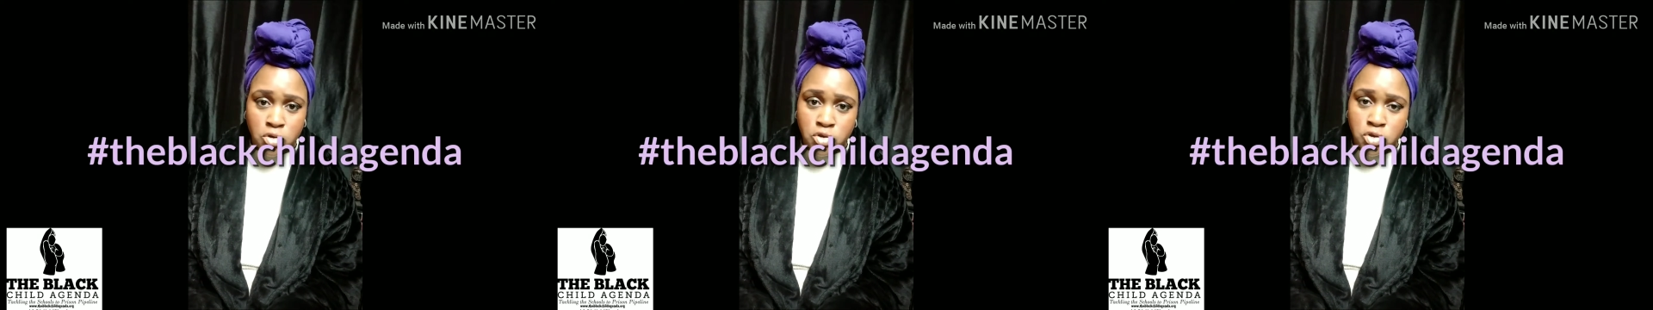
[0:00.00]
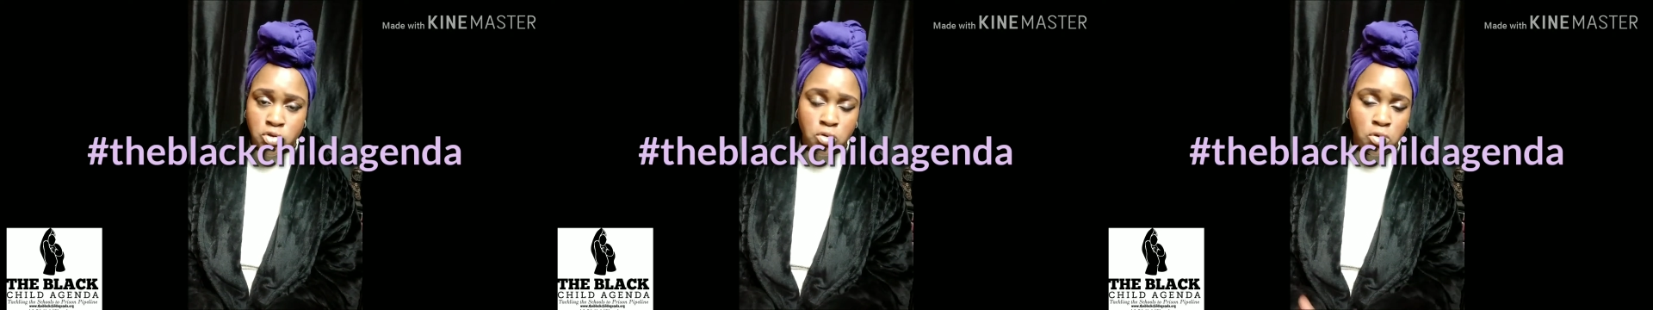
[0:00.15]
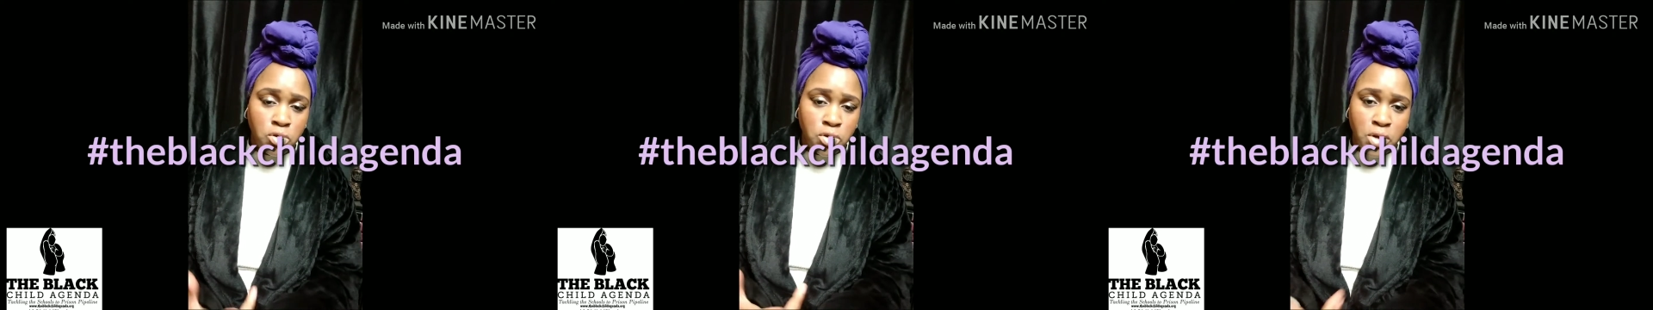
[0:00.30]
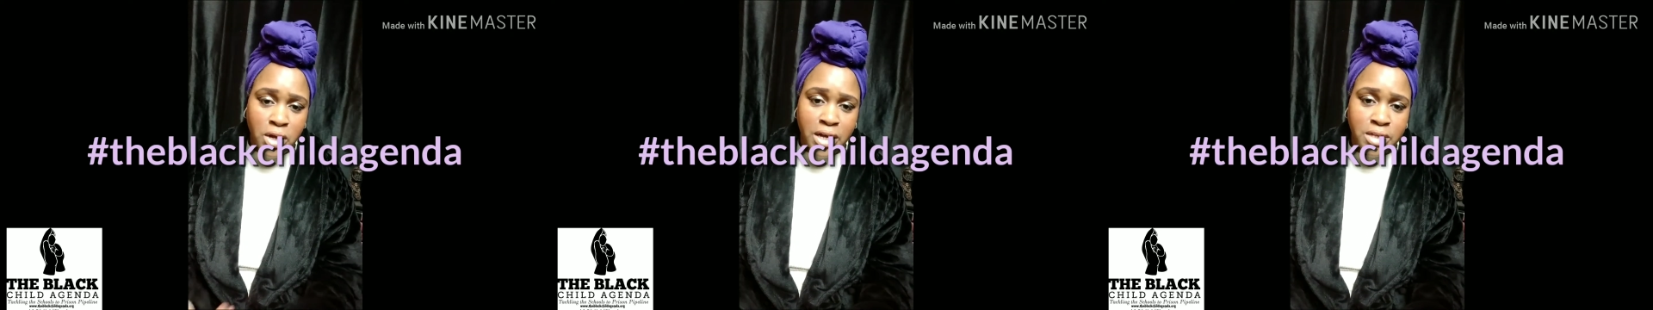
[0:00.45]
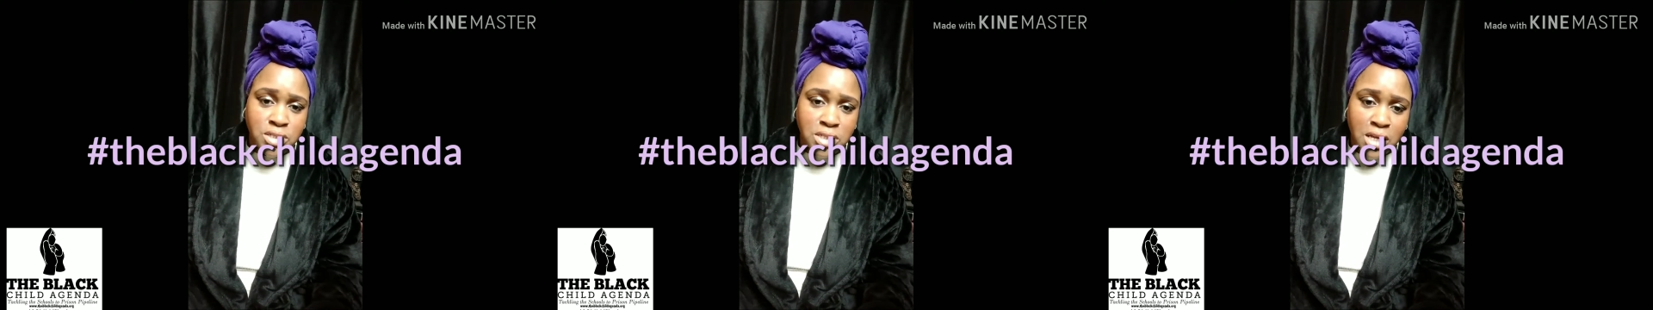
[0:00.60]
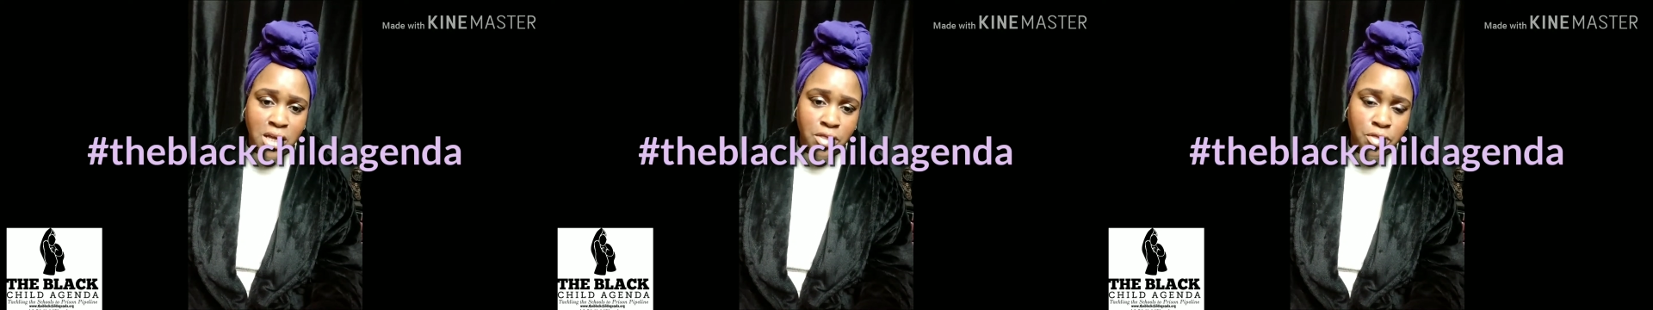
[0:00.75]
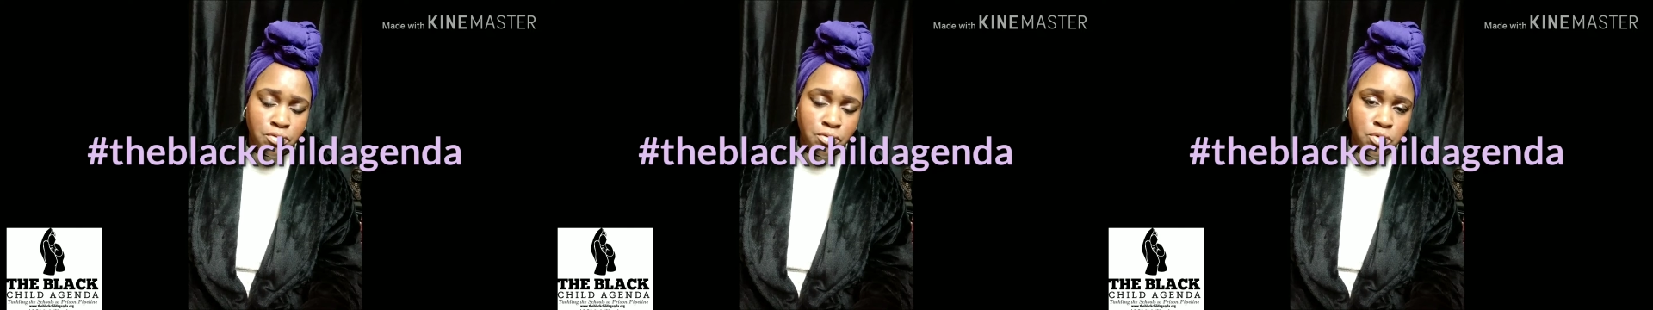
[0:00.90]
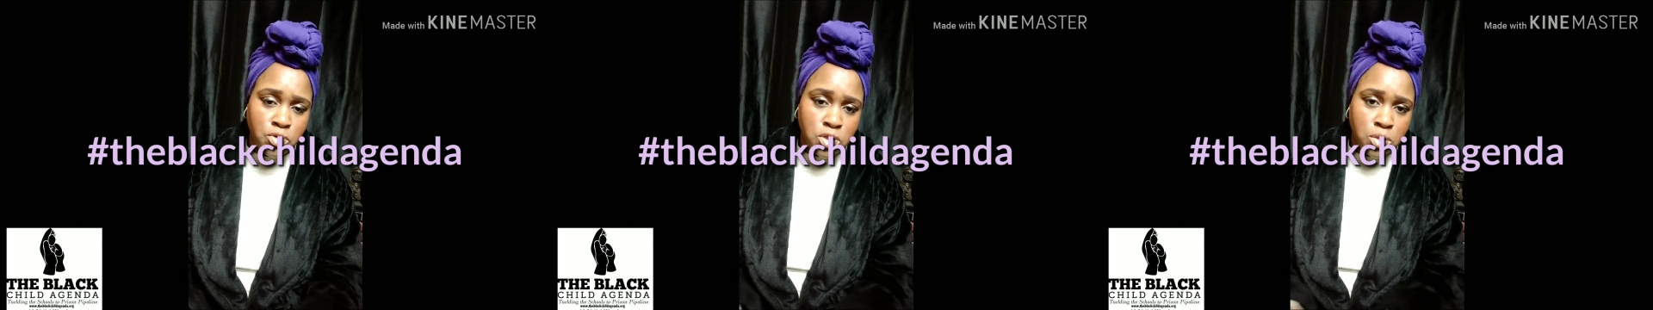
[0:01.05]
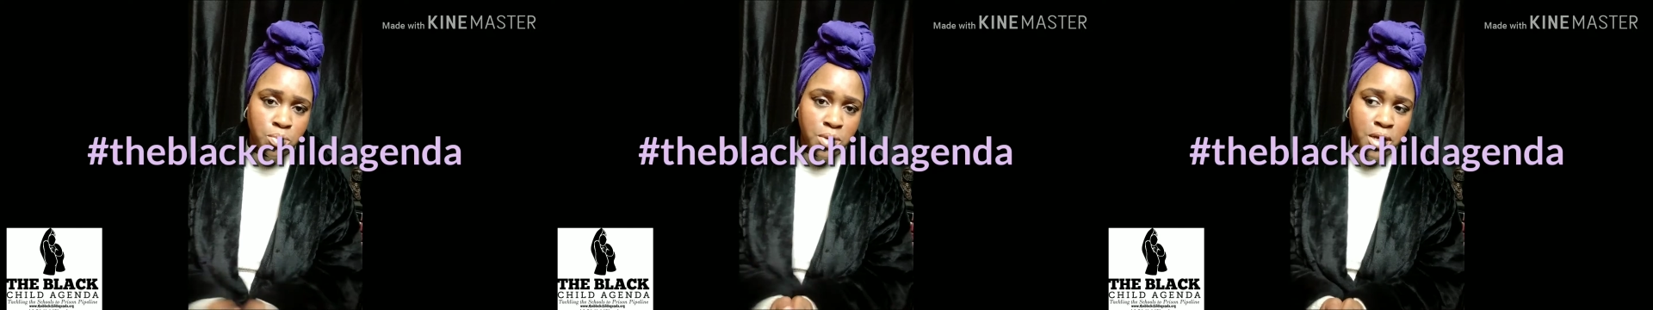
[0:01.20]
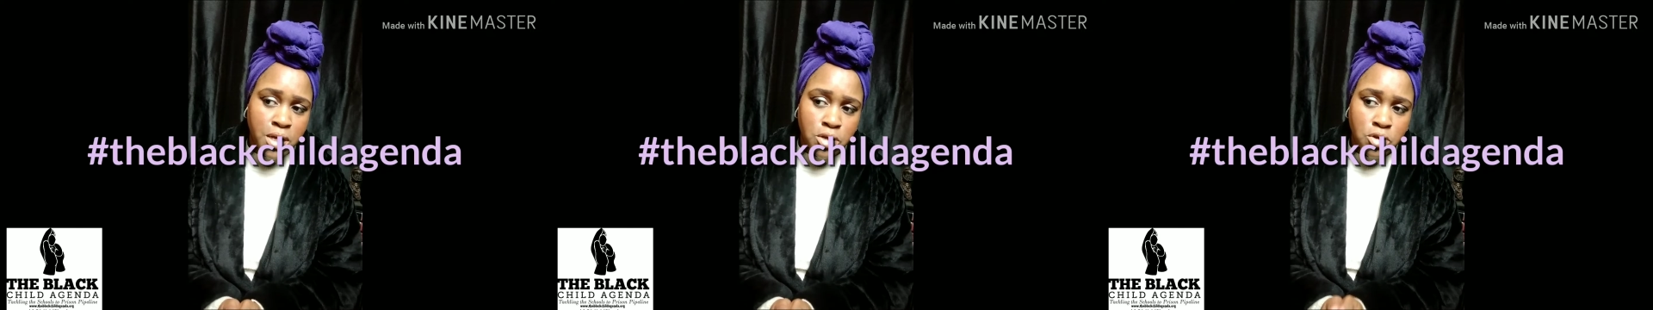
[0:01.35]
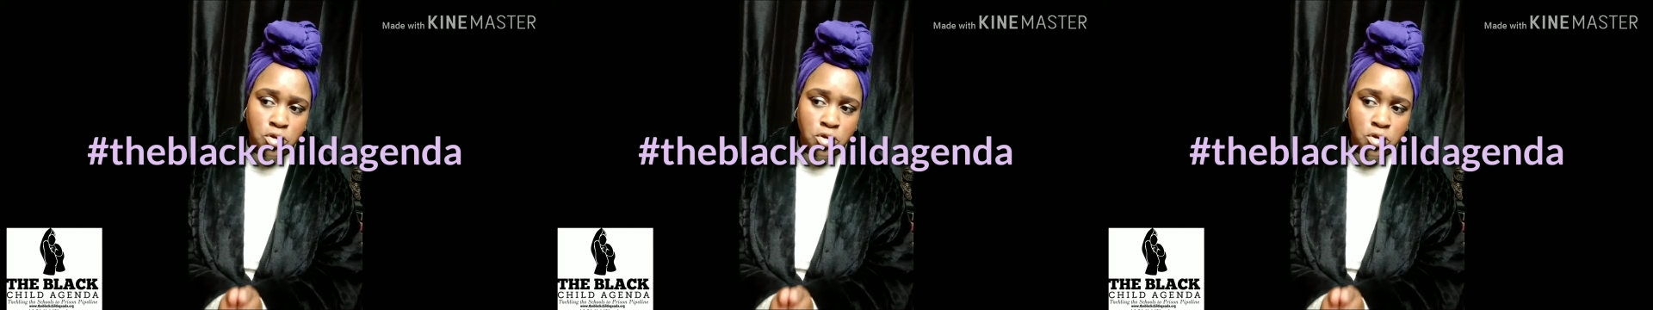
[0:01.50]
You don't know how to get through to me.